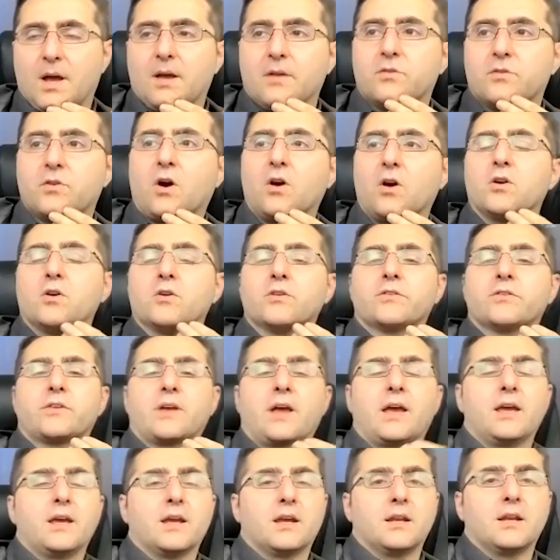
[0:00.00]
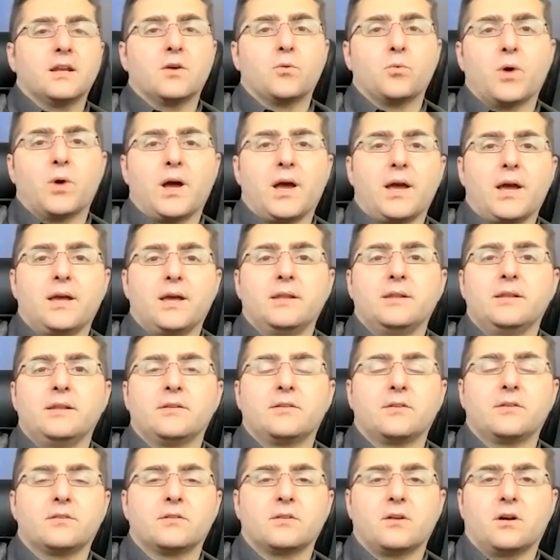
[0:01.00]
so you're saying in a way this
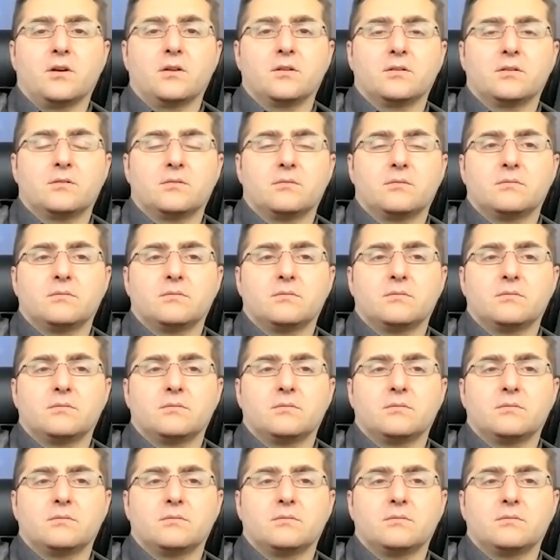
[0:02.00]
is not